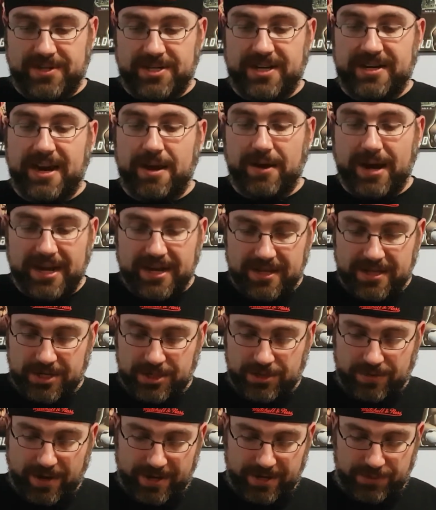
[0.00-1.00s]
And now any of these
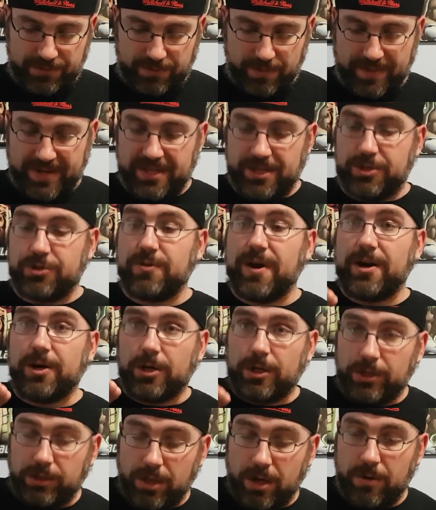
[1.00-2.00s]
shredders will be the Shredder
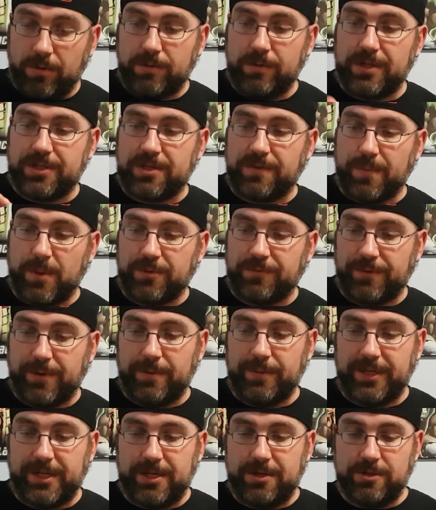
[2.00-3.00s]
Clone is the most
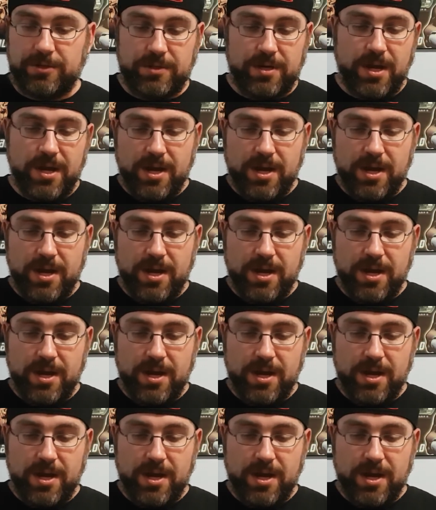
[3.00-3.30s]
frequently used.